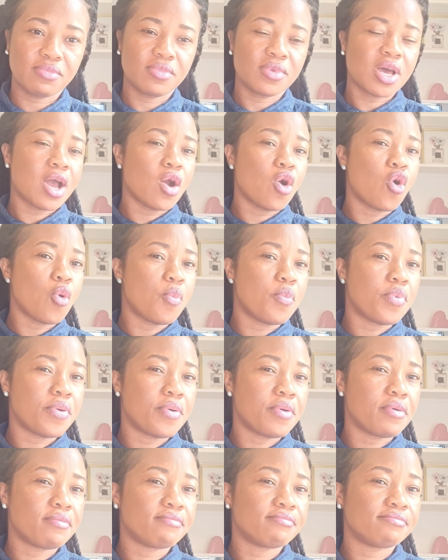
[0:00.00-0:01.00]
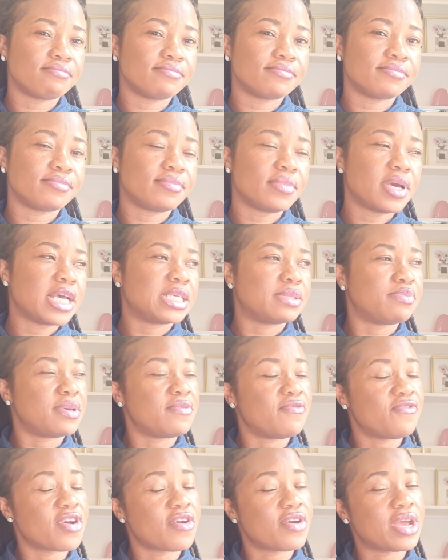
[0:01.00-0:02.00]
I hope it's
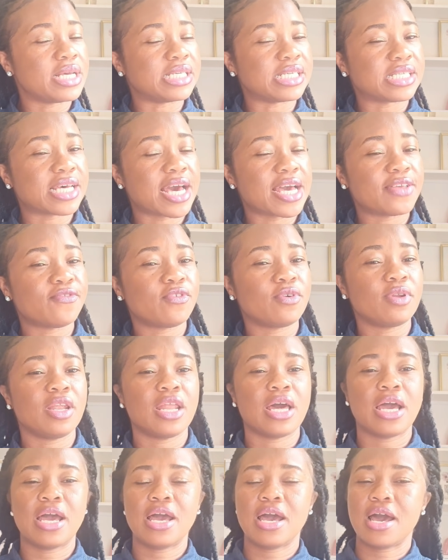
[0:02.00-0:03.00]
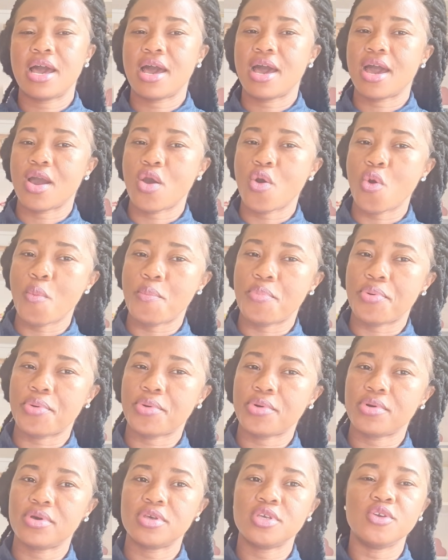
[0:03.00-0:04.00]
been very insightful. I hope
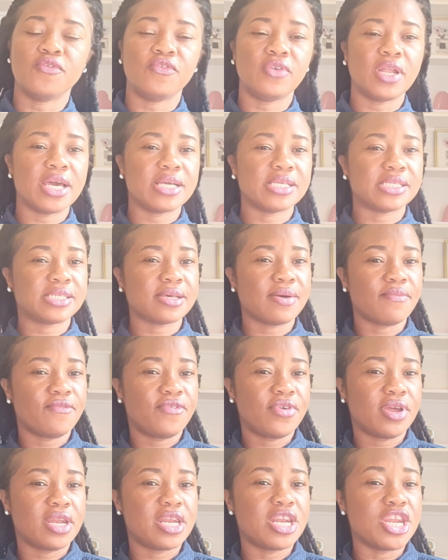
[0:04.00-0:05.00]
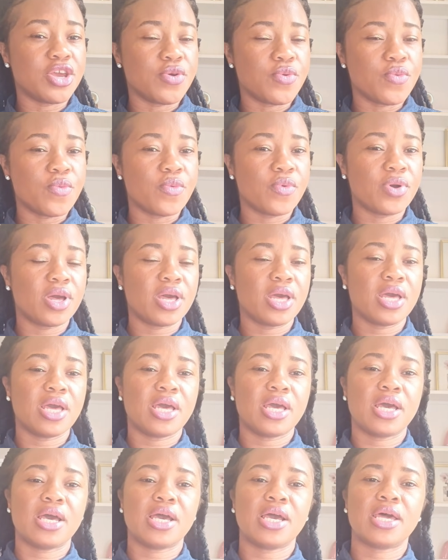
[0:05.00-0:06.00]
you've learned something new,
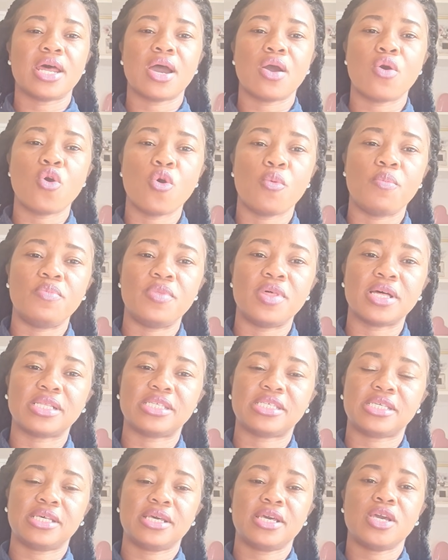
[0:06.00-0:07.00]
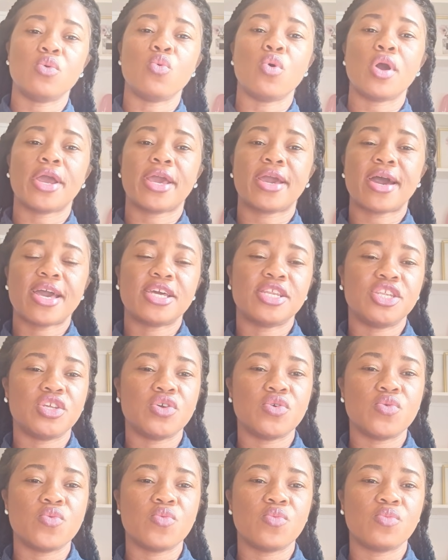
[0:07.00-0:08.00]
and I hope that it will guide
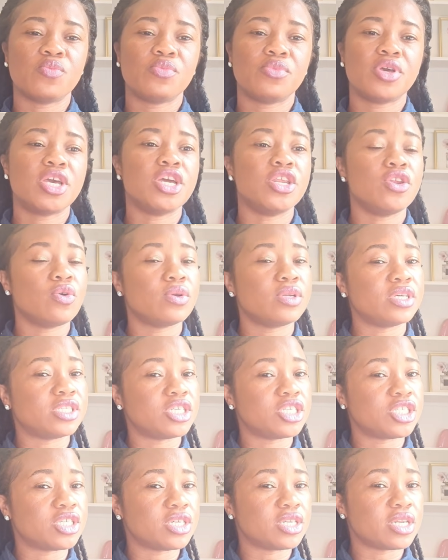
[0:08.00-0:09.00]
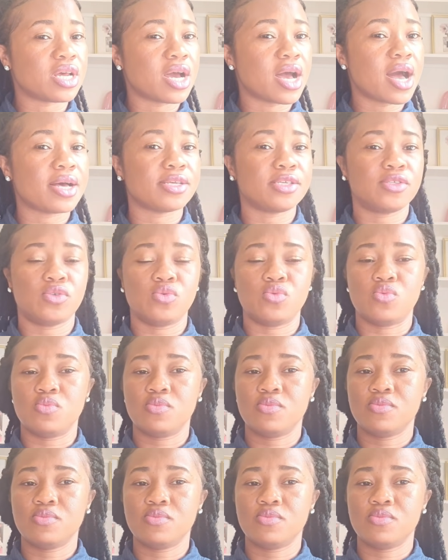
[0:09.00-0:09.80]
you in your decision as to